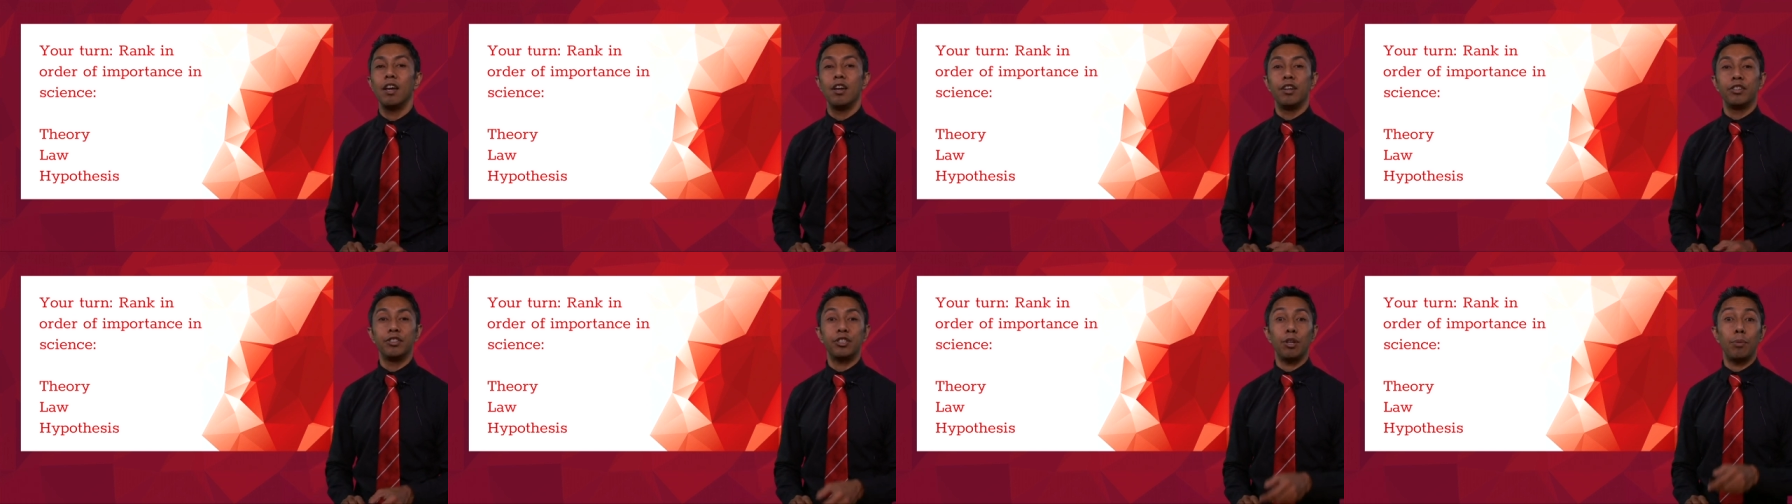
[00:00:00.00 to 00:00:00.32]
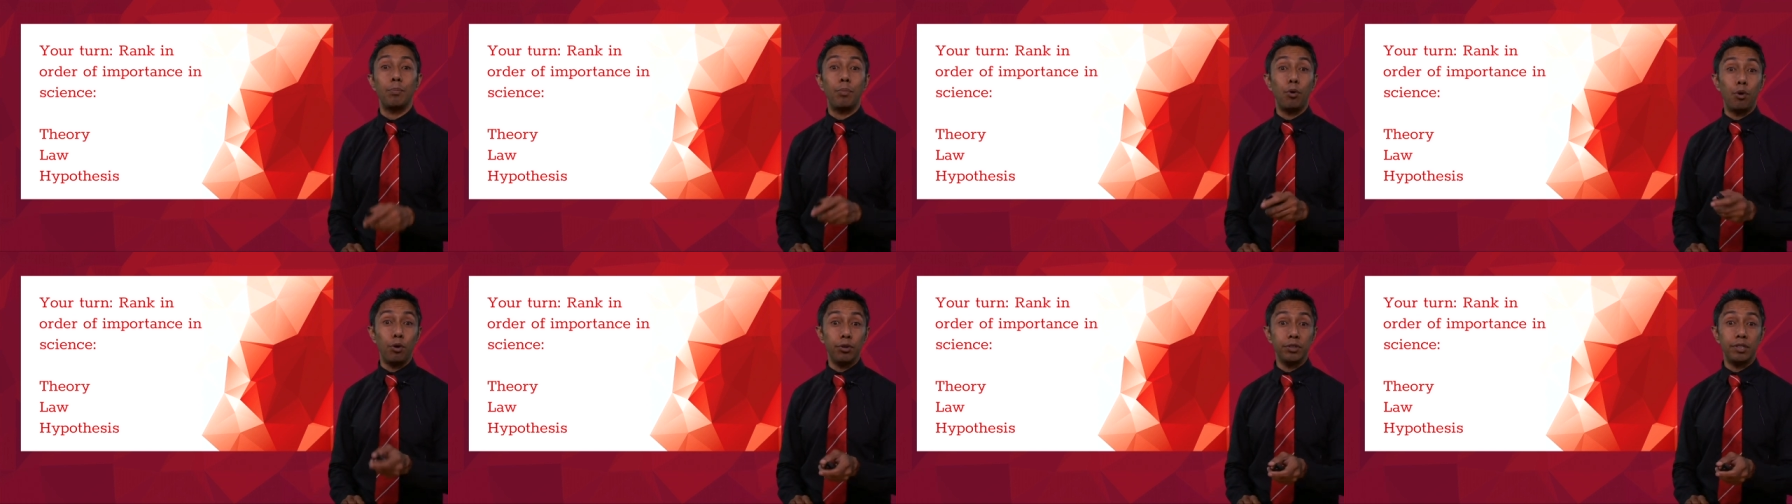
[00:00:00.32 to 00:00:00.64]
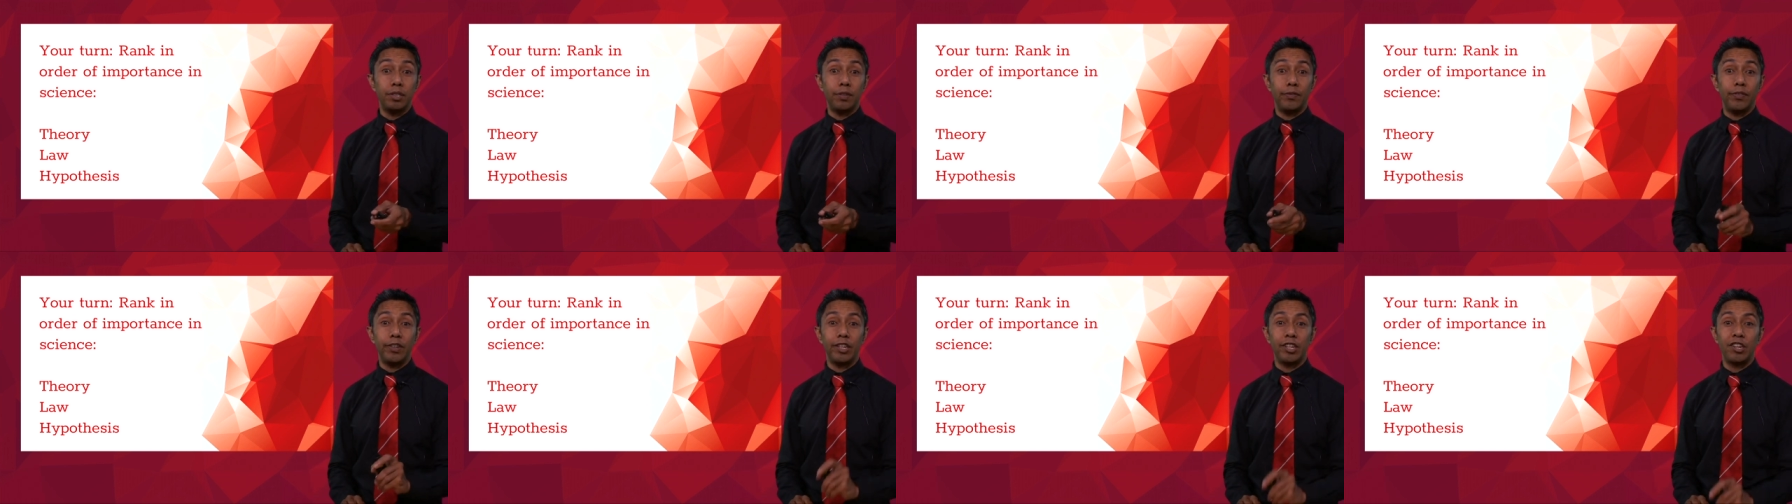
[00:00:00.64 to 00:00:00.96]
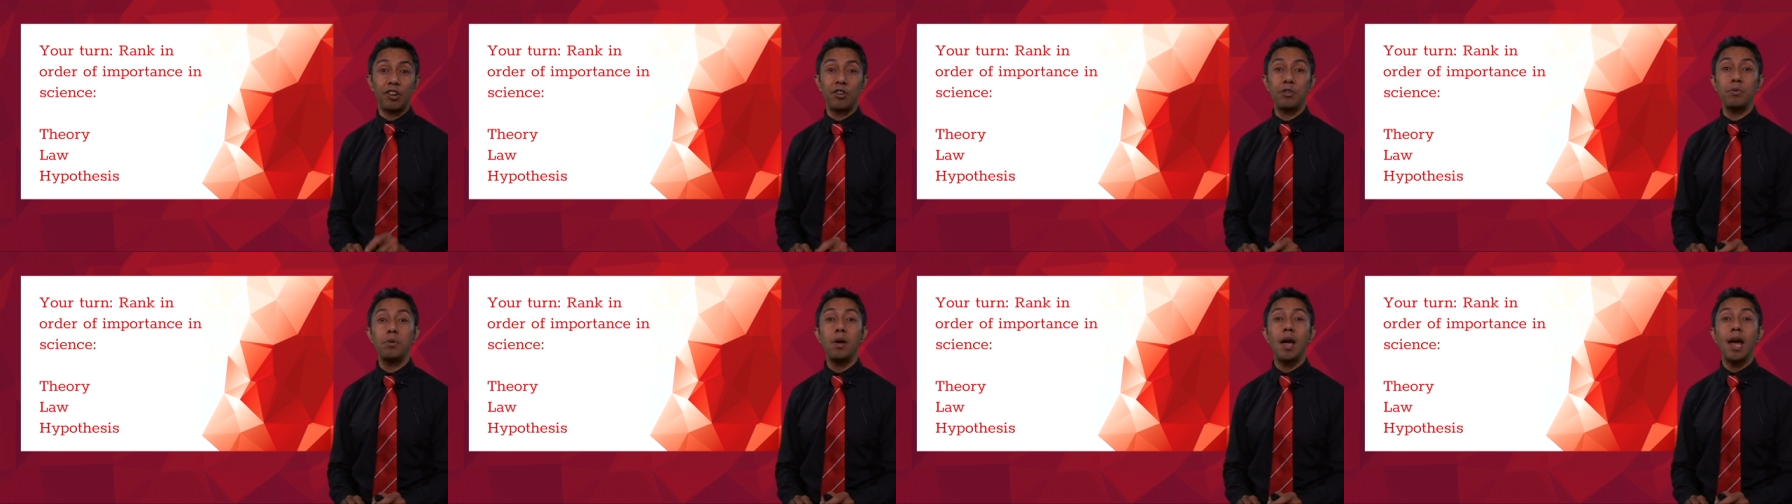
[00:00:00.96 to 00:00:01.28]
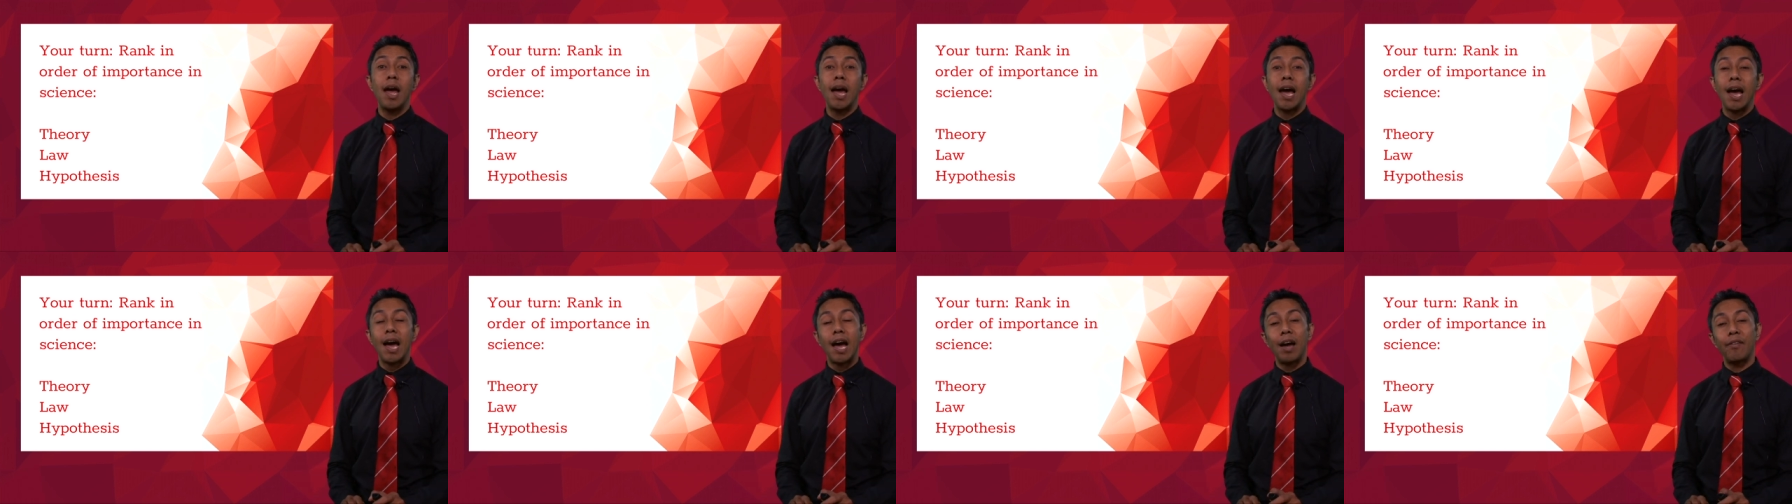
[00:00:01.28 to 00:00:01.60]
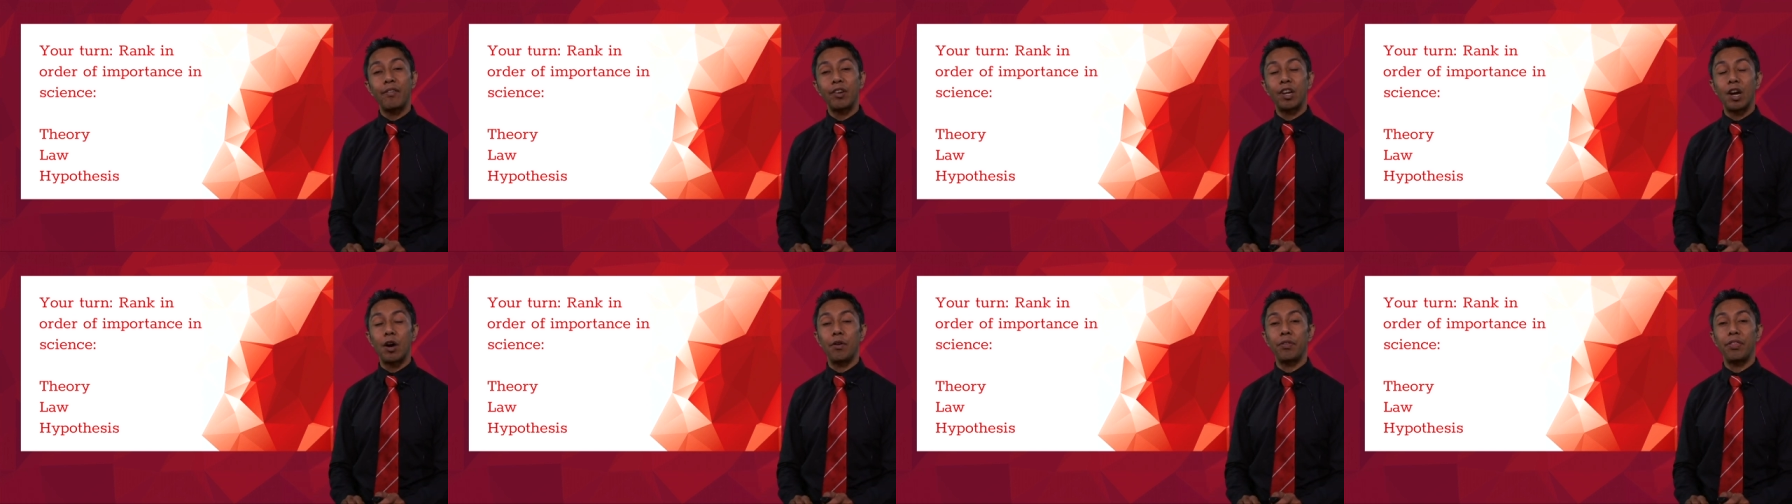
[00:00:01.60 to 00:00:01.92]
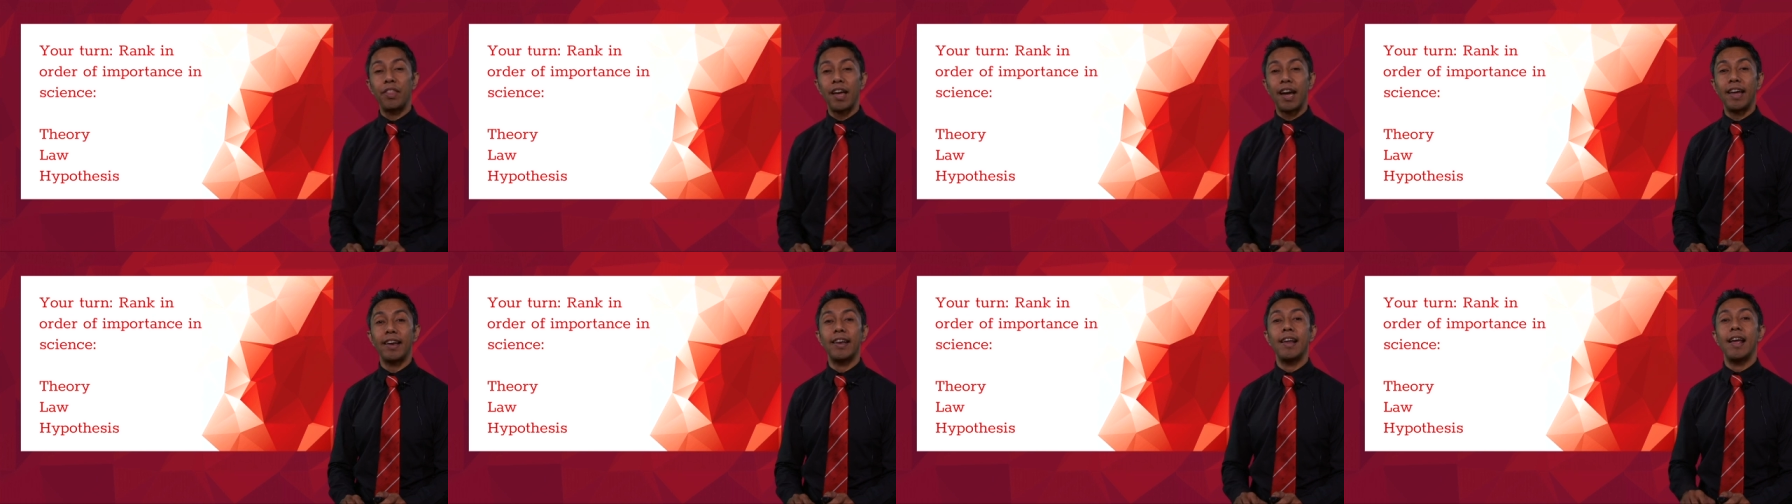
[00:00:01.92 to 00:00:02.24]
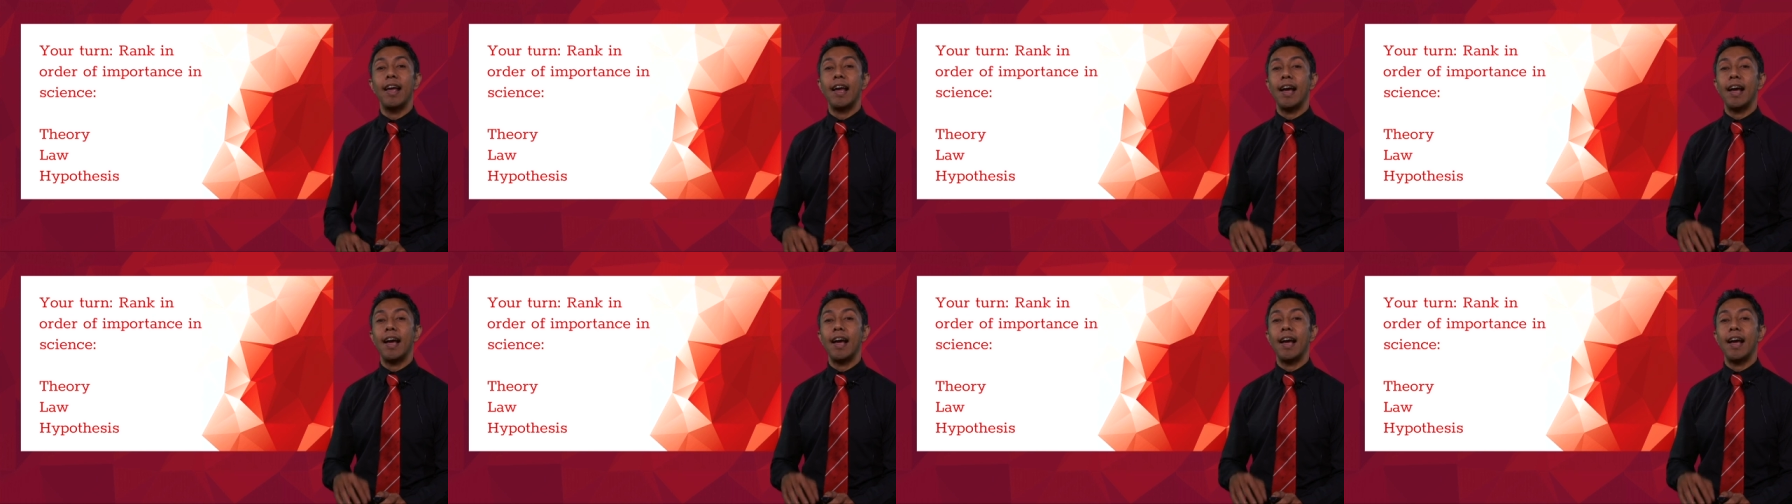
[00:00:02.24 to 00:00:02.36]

So pause the video, have a go at that,